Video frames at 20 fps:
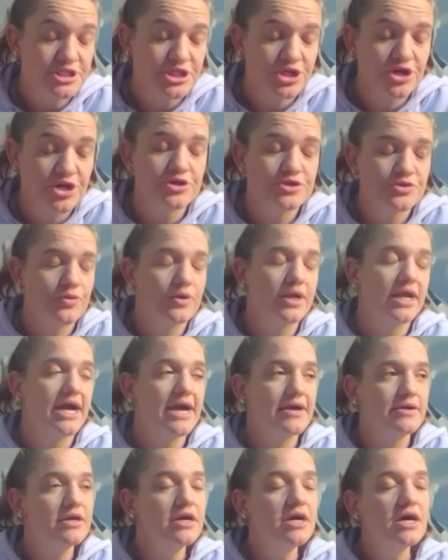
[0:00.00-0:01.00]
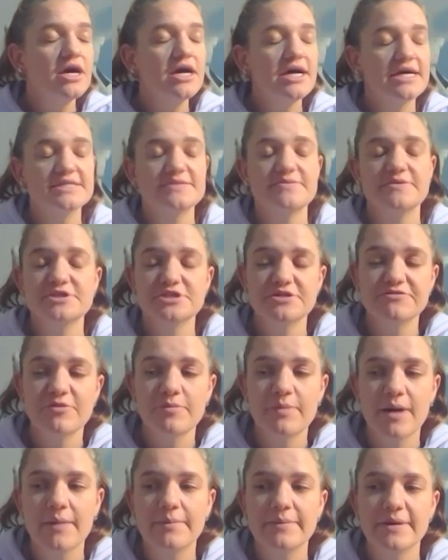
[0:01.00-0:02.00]
to go toilet. And especially for
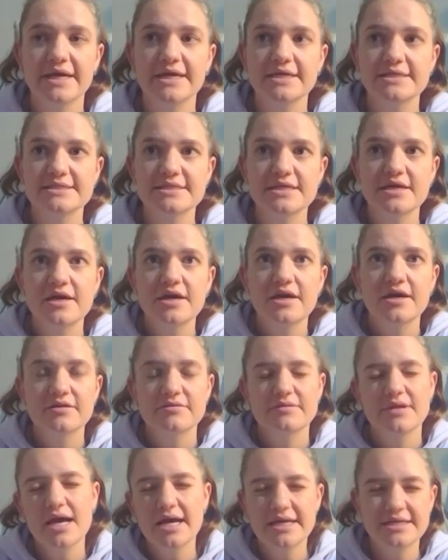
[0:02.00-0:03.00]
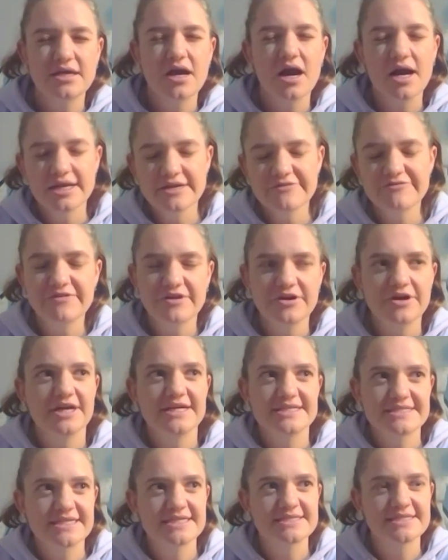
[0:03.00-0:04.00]
puppies, it kind of
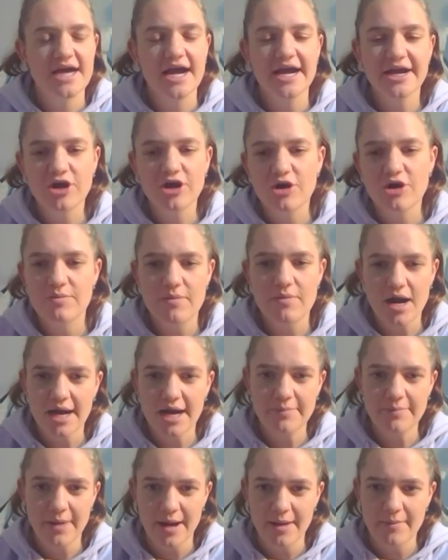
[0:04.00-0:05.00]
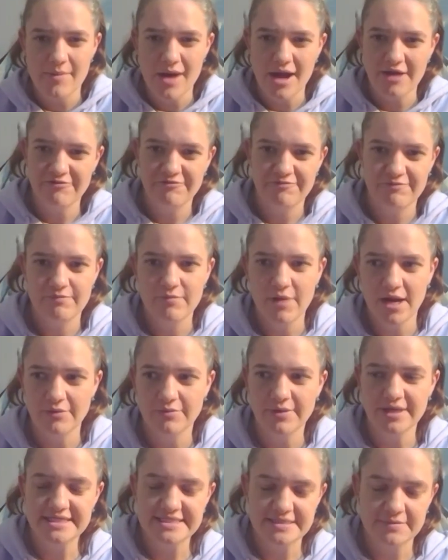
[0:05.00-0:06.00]
varies because I got my
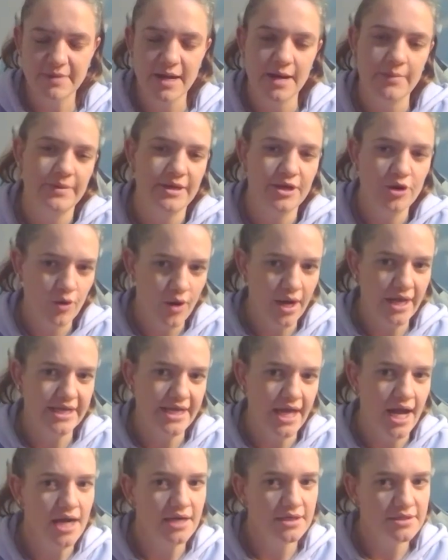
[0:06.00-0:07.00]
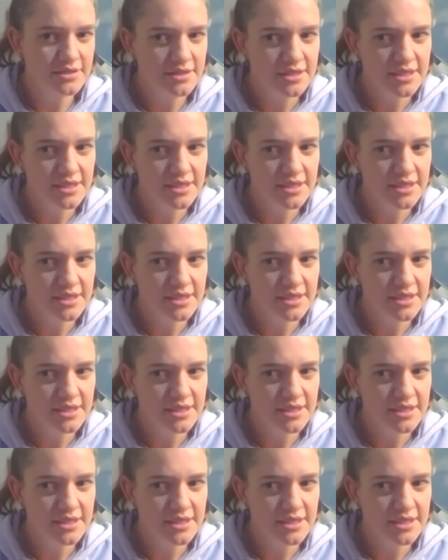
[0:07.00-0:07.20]
recent puppy quite young,